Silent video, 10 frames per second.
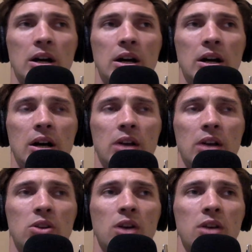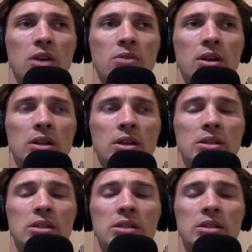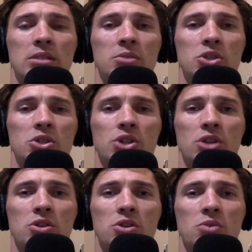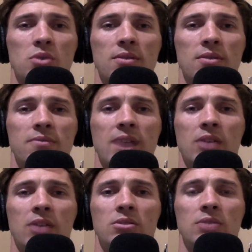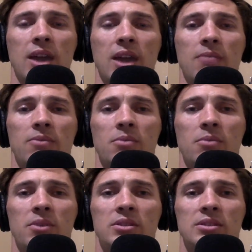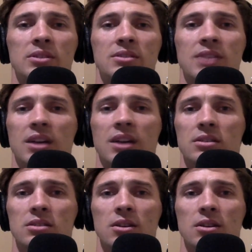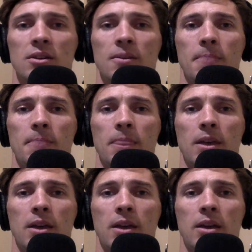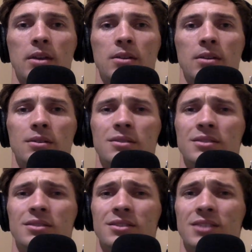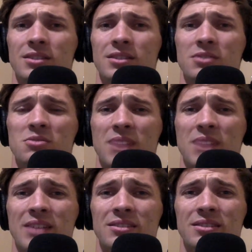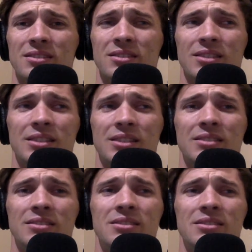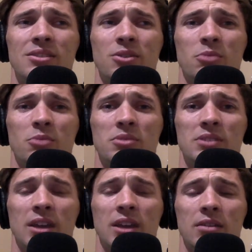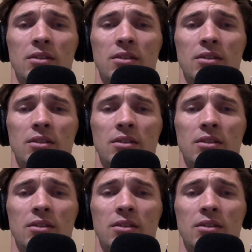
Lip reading: I created a system, a structure where the value came from their success. And success in gymnastics is like 0%,